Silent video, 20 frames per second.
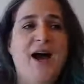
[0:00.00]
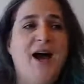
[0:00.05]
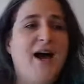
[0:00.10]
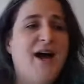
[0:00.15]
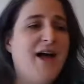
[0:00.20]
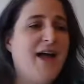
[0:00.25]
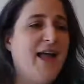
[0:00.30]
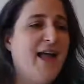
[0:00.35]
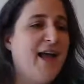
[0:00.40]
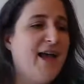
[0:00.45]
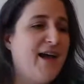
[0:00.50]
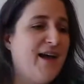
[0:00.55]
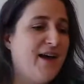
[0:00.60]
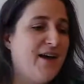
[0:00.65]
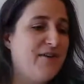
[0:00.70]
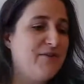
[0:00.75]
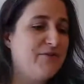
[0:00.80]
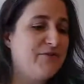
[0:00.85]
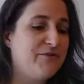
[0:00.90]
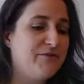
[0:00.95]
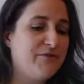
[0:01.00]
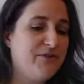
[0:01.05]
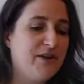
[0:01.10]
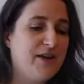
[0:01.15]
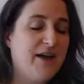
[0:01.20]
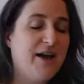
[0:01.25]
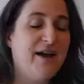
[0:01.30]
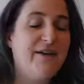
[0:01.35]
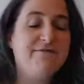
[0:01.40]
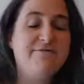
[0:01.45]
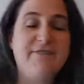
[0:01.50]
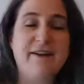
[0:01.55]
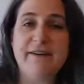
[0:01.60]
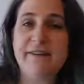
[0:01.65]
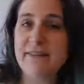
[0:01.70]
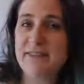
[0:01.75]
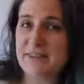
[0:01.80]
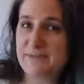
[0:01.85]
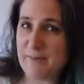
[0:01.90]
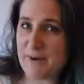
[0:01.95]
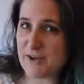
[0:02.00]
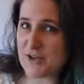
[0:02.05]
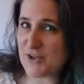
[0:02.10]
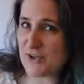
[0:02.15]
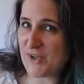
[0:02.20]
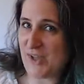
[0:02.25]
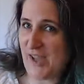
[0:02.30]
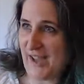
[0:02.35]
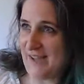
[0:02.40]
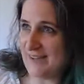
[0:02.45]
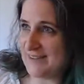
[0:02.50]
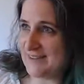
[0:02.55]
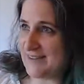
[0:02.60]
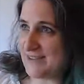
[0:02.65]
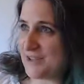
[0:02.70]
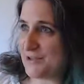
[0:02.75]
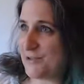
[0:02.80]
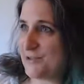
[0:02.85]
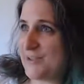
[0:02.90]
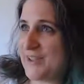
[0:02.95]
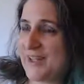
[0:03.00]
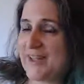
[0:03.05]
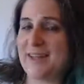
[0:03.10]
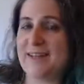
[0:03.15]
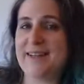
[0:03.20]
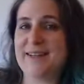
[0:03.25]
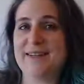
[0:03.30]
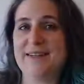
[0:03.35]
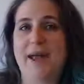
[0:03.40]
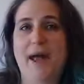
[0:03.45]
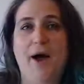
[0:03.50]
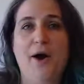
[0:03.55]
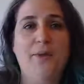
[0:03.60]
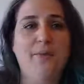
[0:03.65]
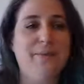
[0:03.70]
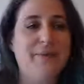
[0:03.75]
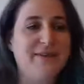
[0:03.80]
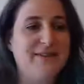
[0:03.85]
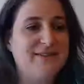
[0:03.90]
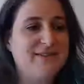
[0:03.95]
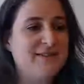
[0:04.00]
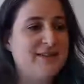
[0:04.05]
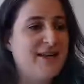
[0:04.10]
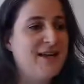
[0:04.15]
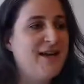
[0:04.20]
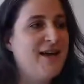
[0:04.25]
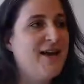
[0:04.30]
I have a very special guest who's going to help us